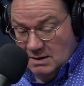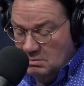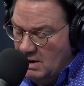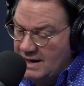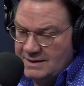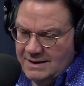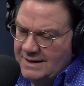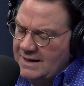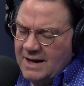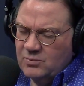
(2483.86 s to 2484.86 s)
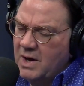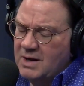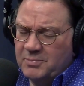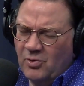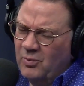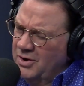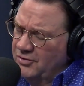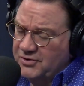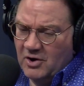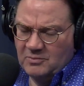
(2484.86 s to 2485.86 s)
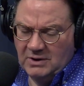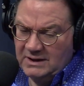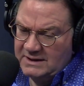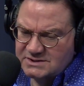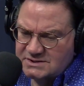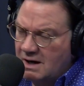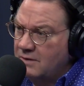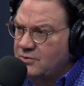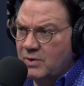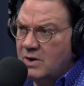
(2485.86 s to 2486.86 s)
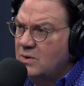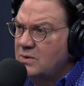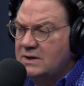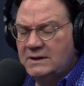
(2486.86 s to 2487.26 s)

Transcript: I had wound up in a real dark place on the road.